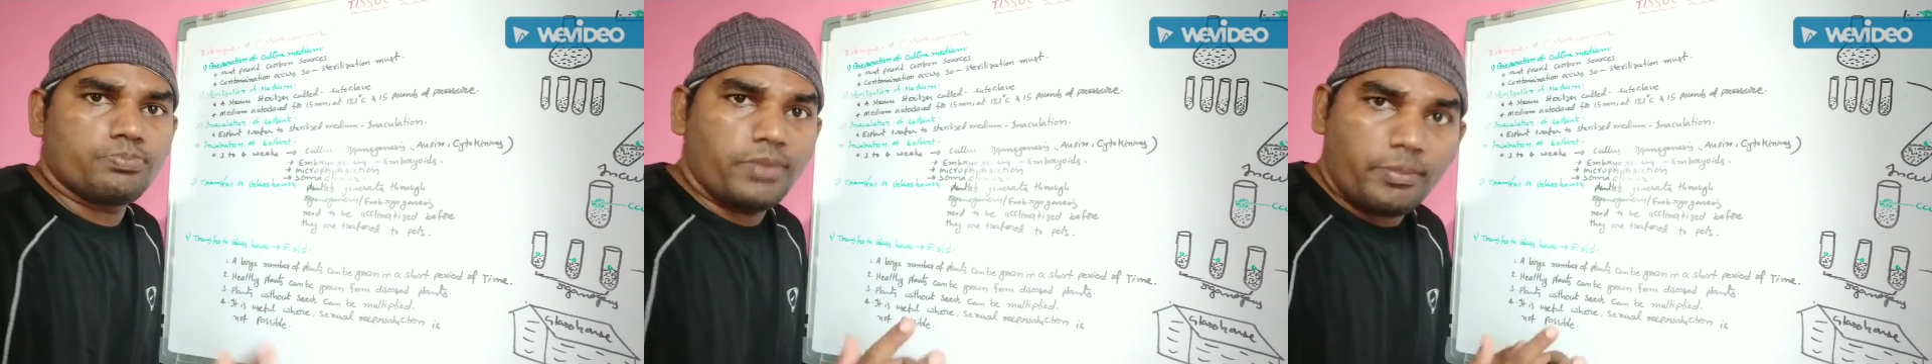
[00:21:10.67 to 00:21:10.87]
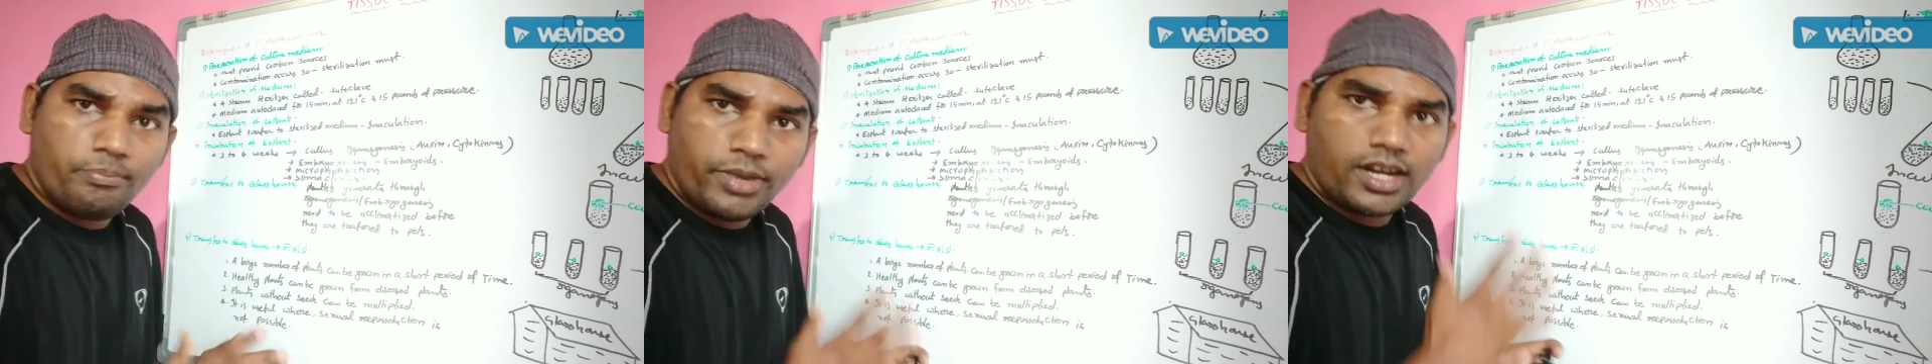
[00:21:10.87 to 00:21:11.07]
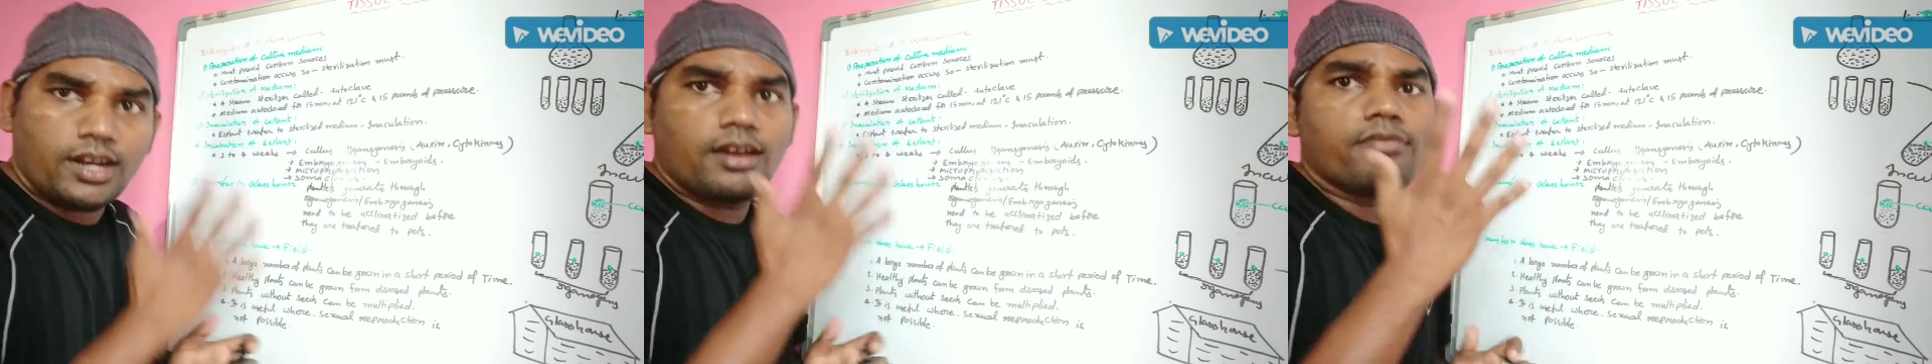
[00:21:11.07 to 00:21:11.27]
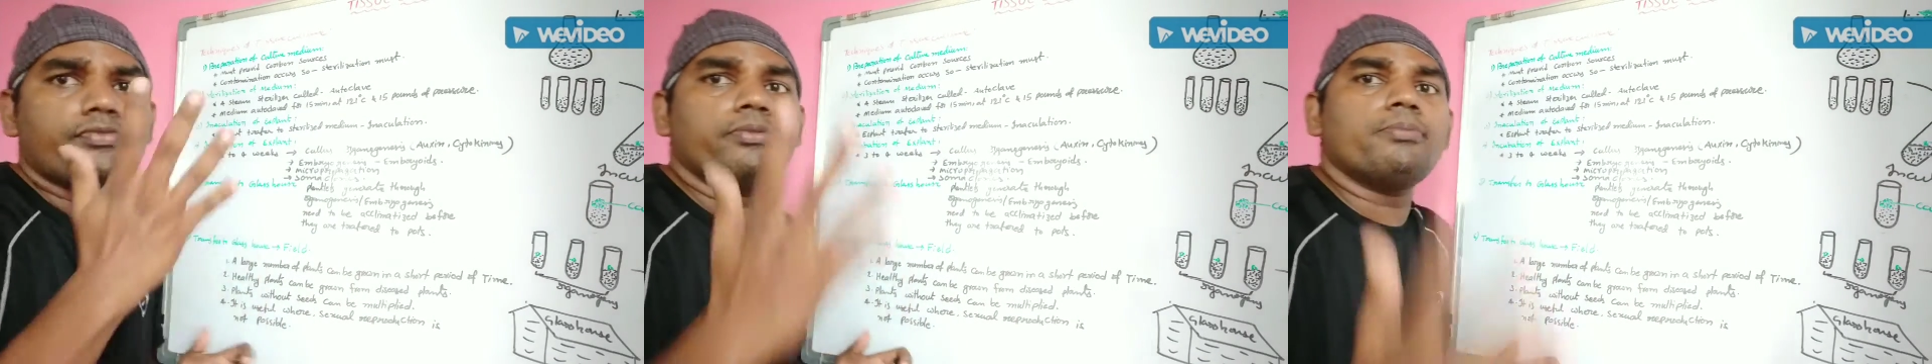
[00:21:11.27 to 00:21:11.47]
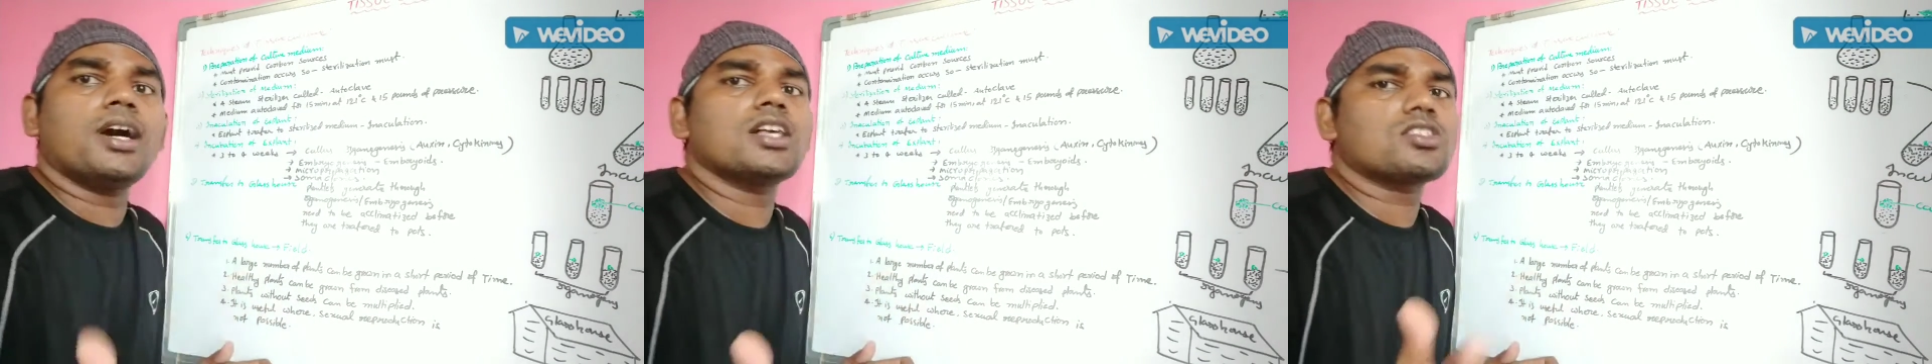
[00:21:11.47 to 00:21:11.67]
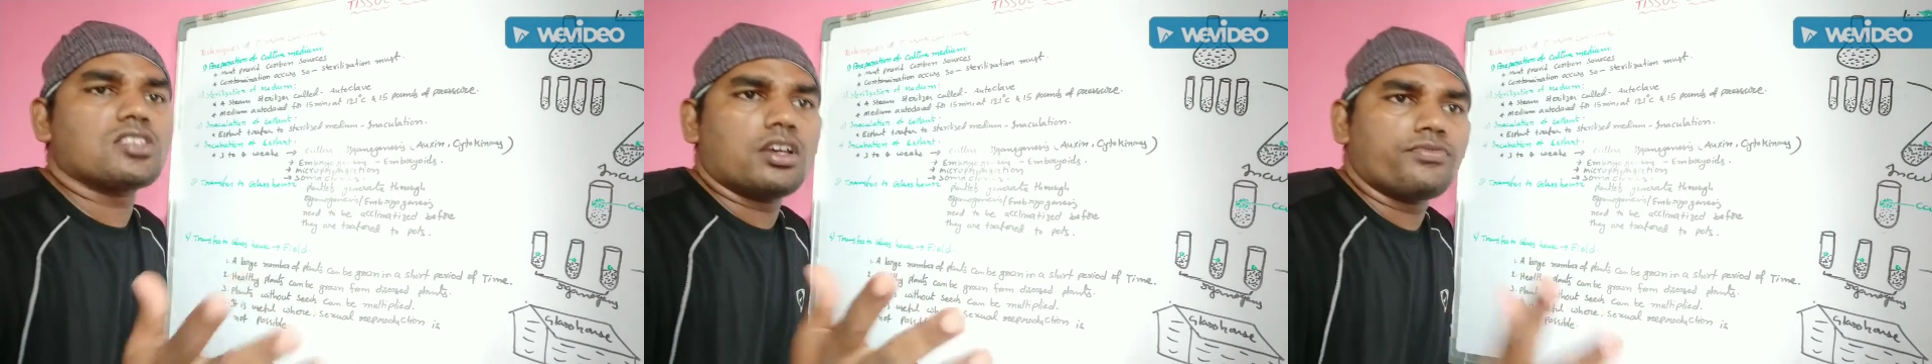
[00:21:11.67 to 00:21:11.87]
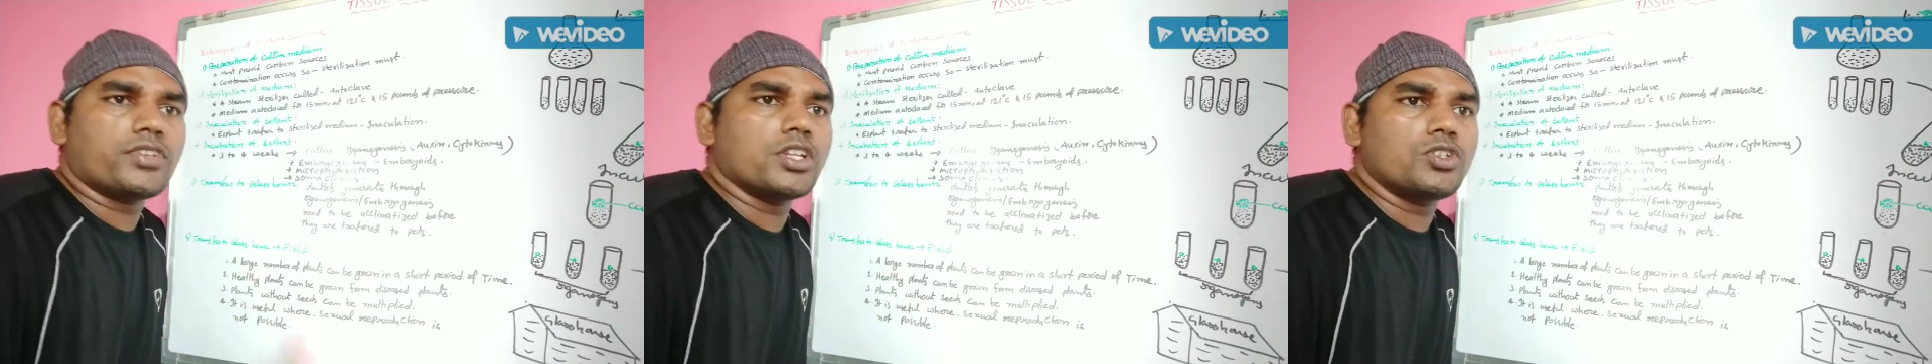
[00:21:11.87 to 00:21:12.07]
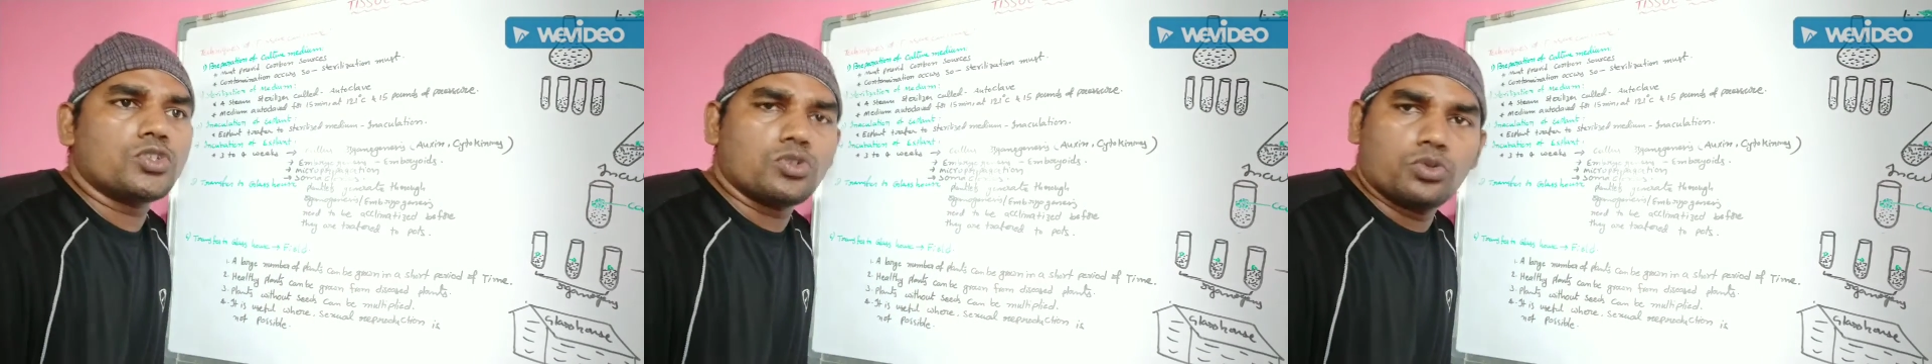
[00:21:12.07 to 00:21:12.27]
member of mass of
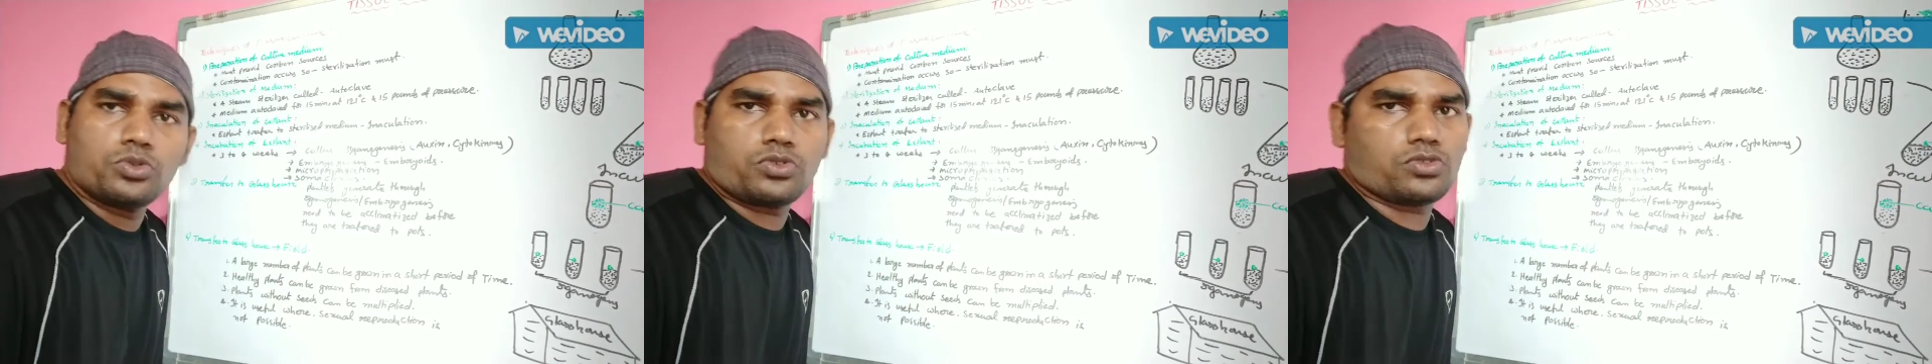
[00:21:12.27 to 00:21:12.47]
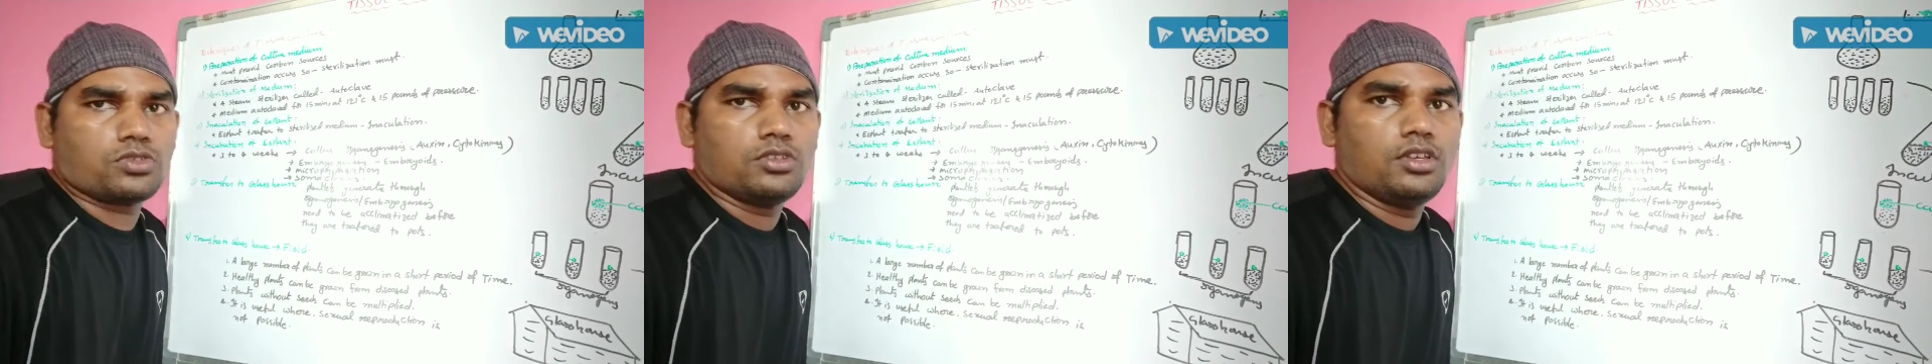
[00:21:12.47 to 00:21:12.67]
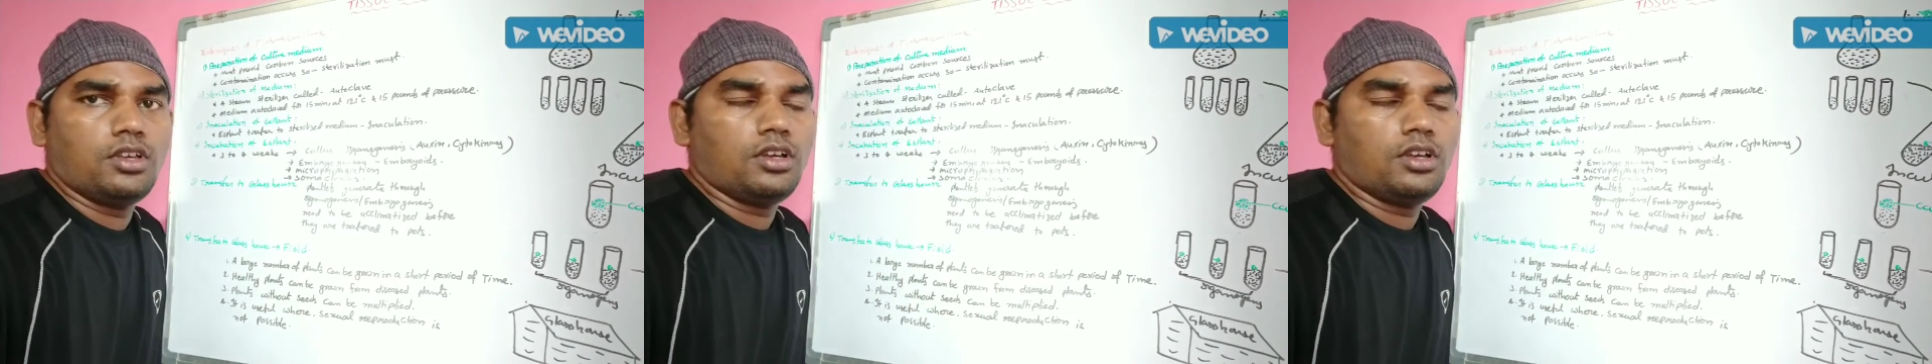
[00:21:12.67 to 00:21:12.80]
tissues